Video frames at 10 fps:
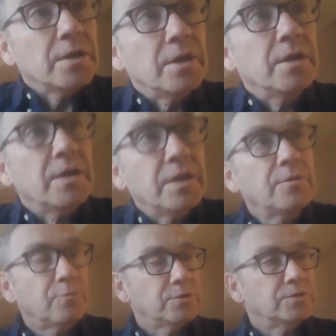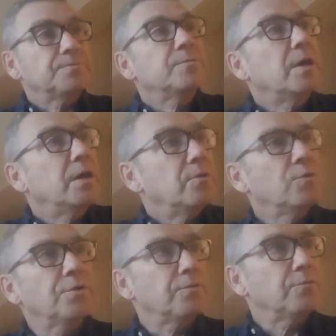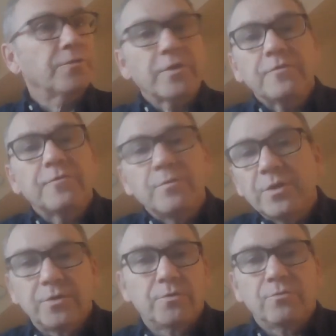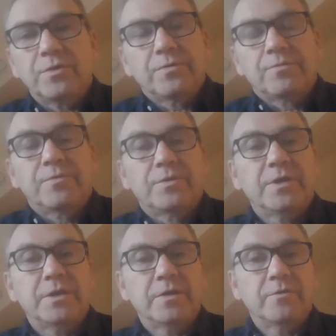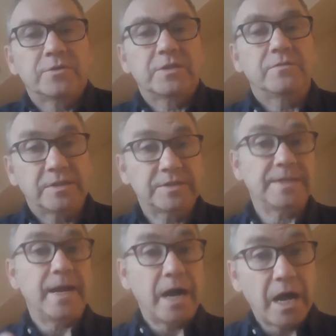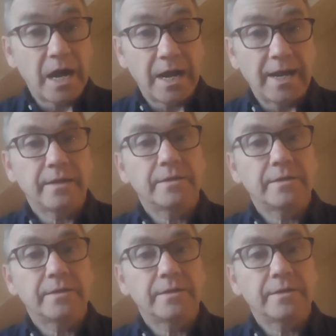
in, in other words, uh, we're we're very familiar with thinking of ourselves as an I,